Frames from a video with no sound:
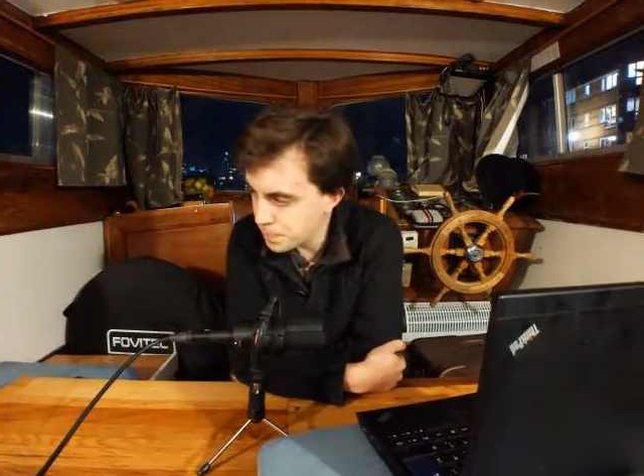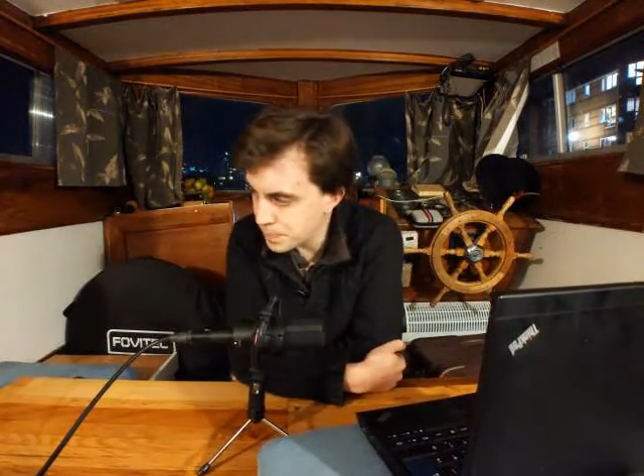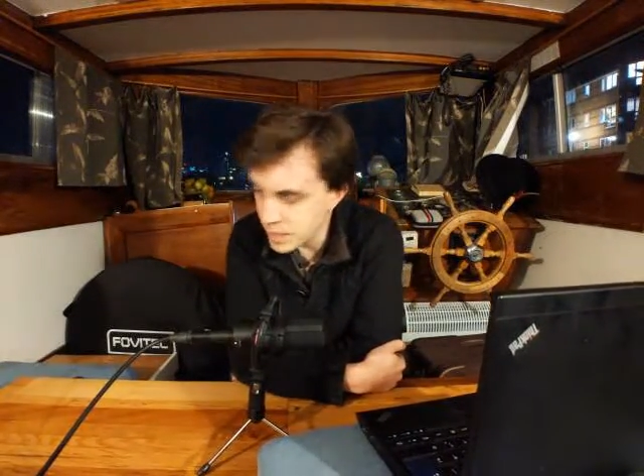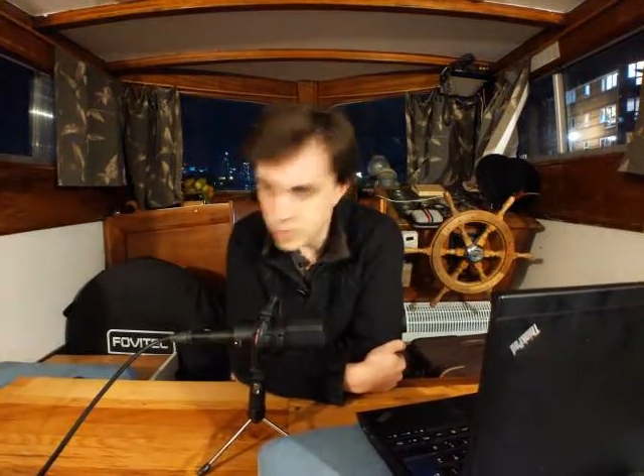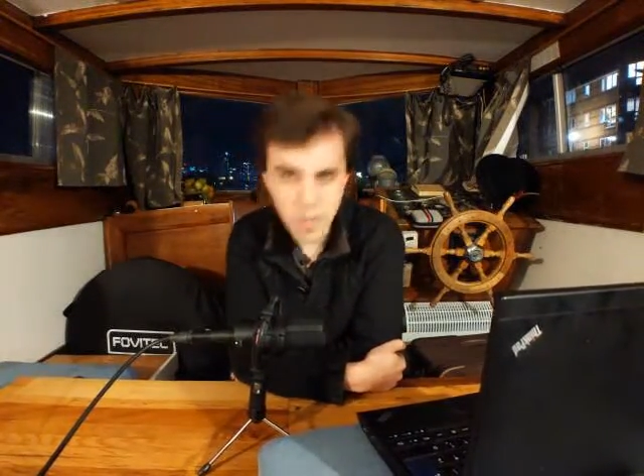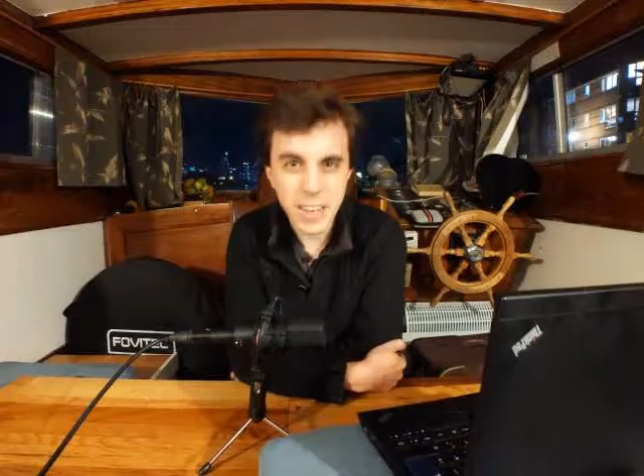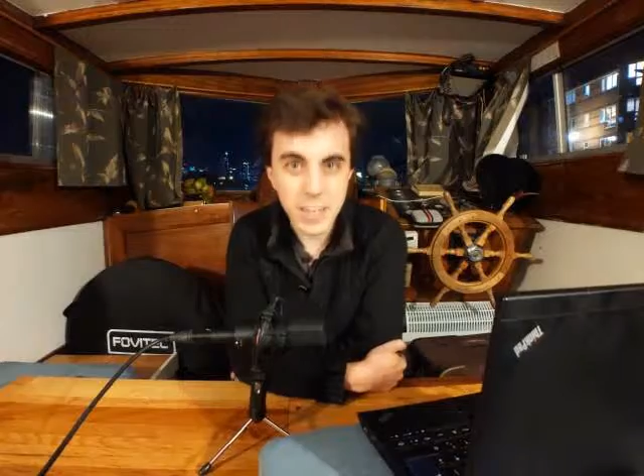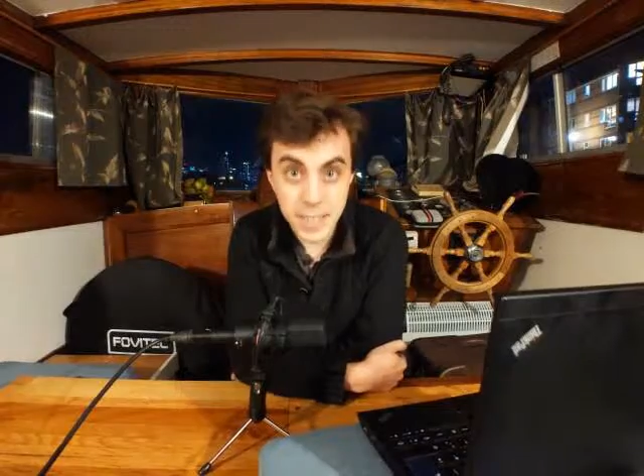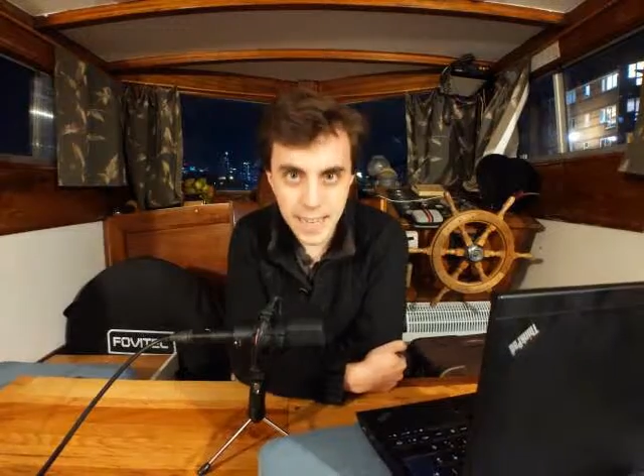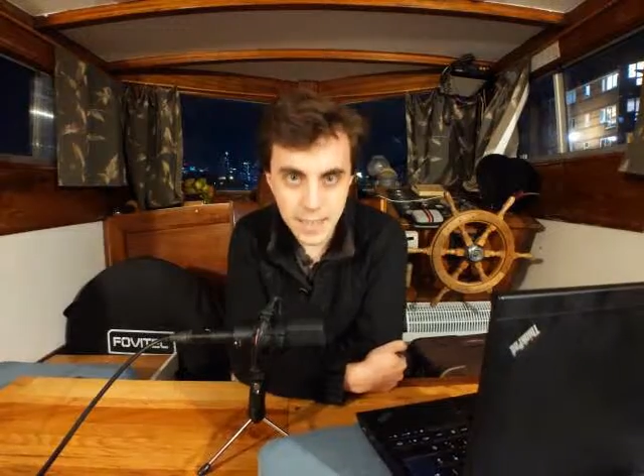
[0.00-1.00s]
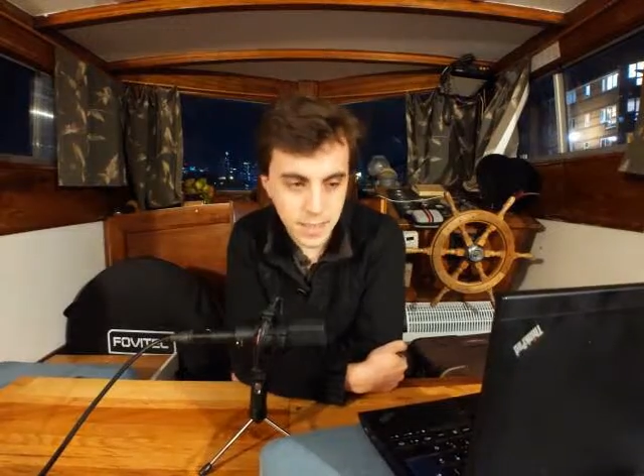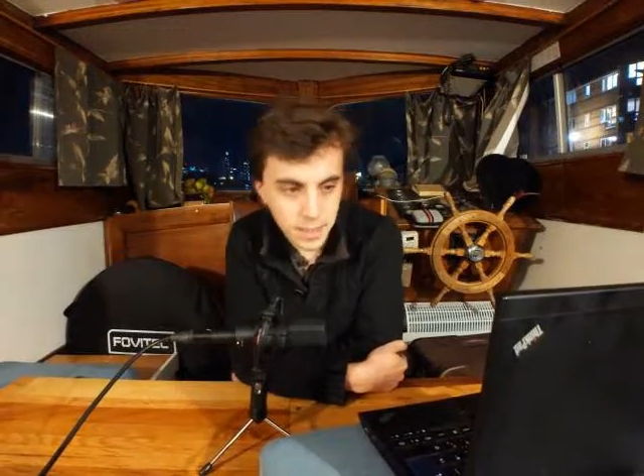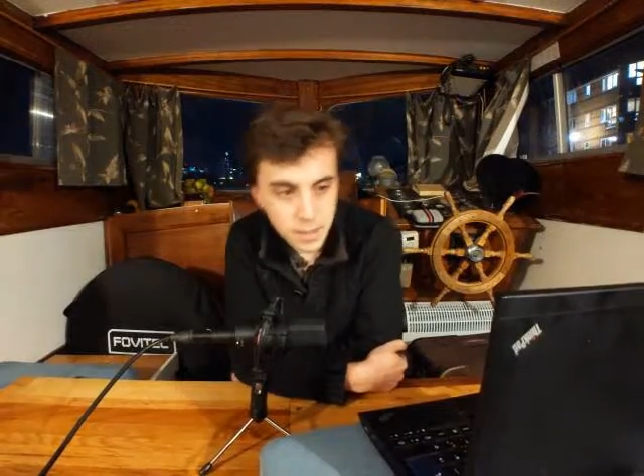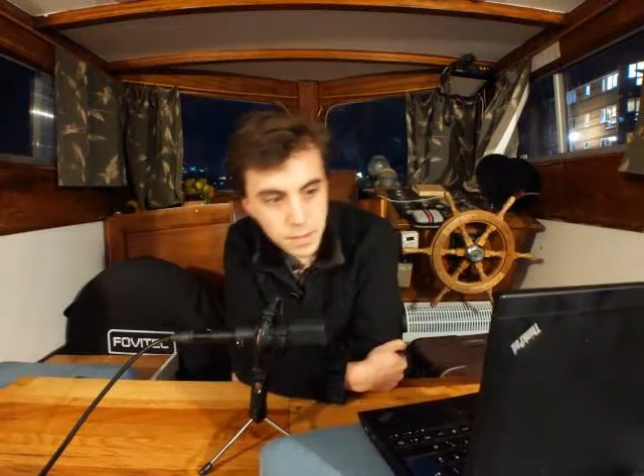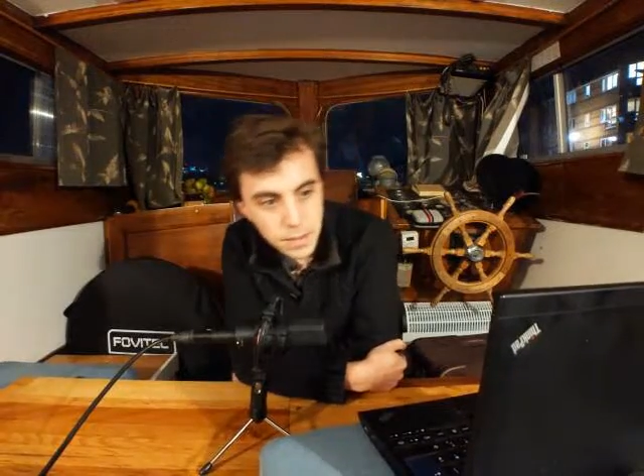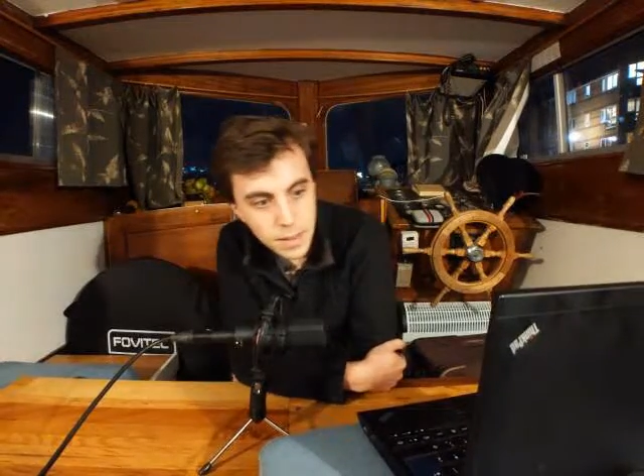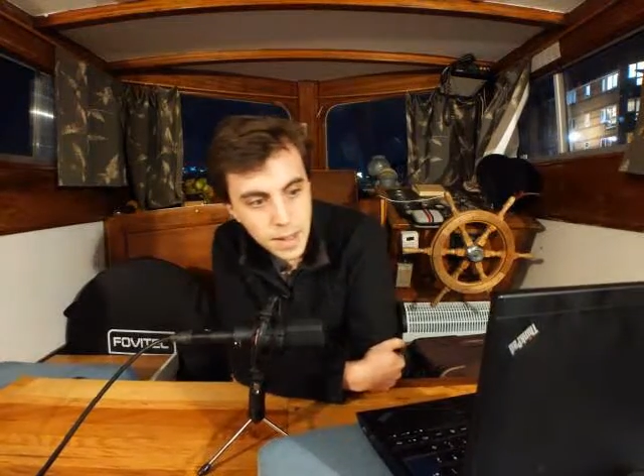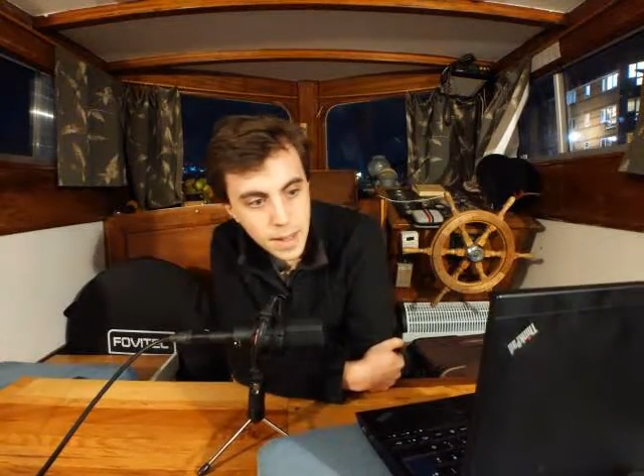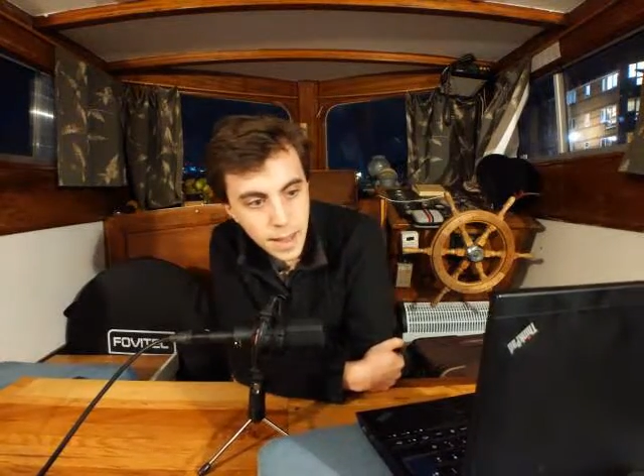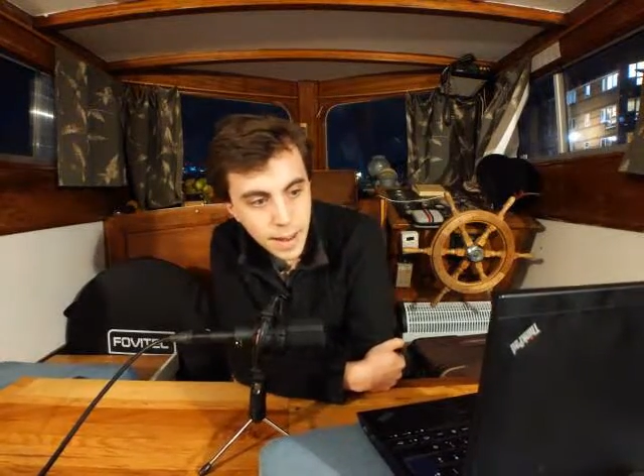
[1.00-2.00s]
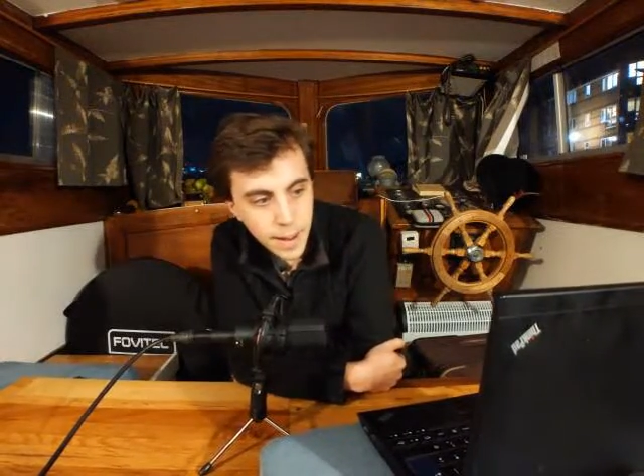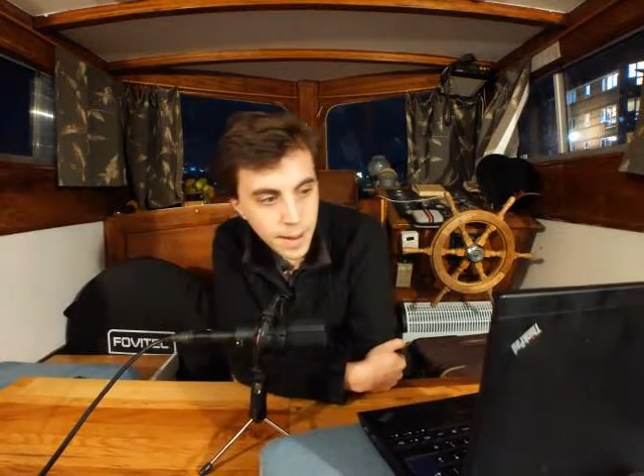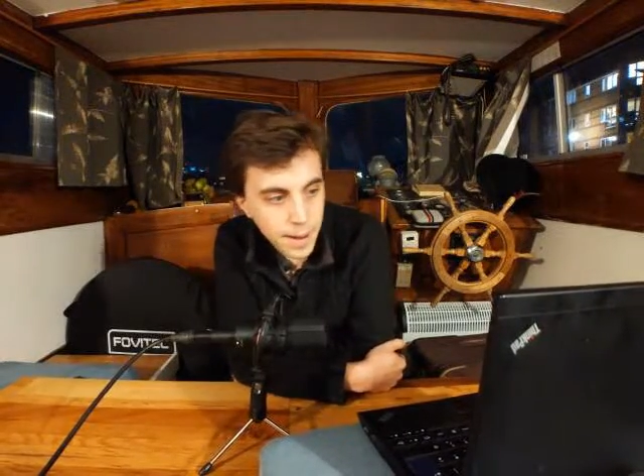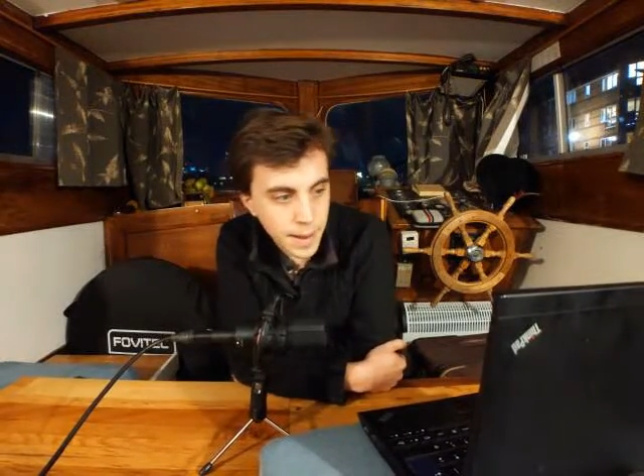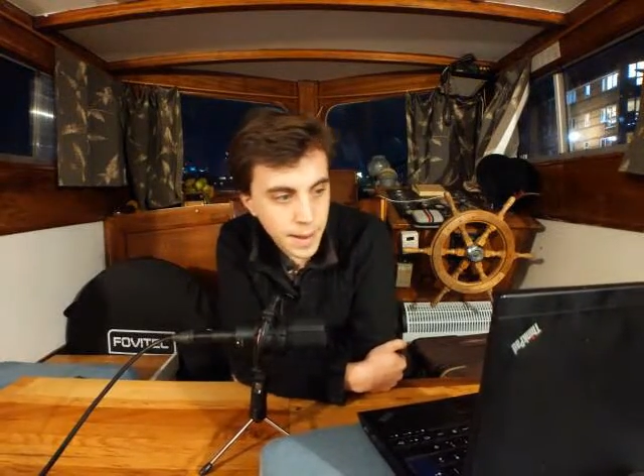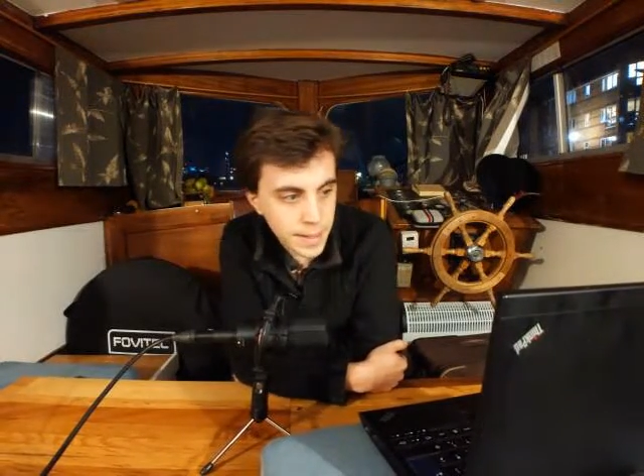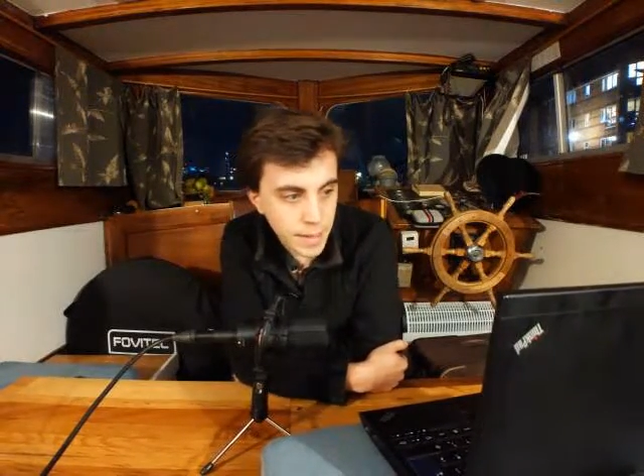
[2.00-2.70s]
very contested. And